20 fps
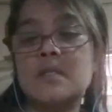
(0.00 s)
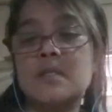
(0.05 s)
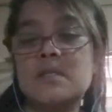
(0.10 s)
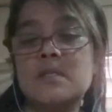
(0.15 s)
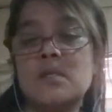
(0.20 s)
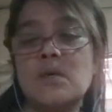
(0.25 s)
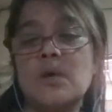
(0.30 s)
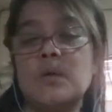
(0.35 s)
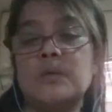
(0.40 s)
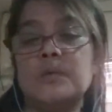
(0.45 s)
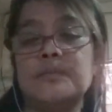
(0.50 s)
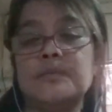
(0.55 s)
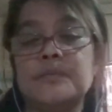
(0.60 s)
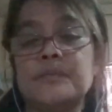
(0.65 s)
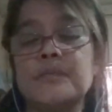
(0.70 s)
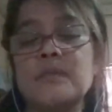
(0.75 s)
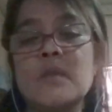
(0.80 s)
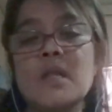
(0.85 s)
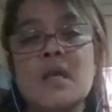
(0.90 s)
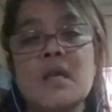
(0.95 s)
So
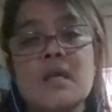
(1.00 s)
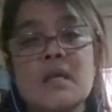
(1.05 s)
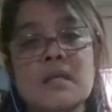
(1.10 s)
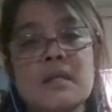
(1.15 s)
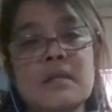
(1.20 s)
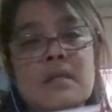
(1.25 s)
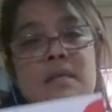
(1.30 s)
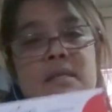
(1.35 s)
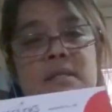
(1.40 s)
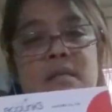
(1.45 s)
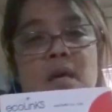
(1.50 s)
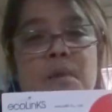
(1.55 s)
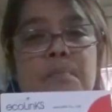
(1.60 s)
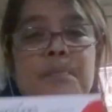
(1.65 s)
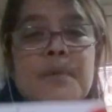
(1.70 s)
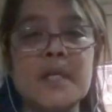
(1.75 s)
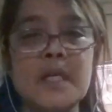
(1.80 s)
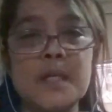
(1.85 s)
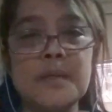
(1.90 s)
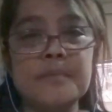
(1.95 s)
this
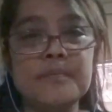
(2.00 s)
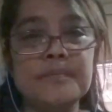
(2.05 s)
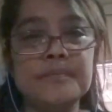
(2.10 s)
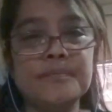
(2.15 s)
company,